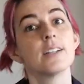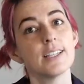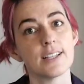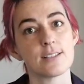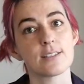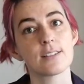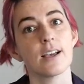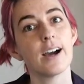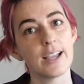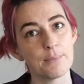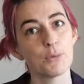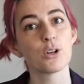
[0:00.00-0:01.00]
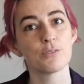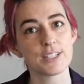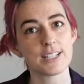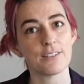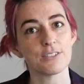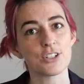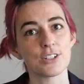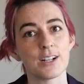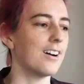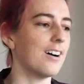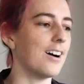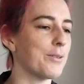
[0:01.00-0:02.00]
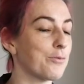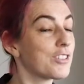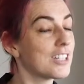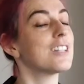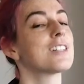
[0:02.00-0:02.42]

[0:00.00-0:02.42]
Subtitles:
Yes, I am more of a scavenger. I'm really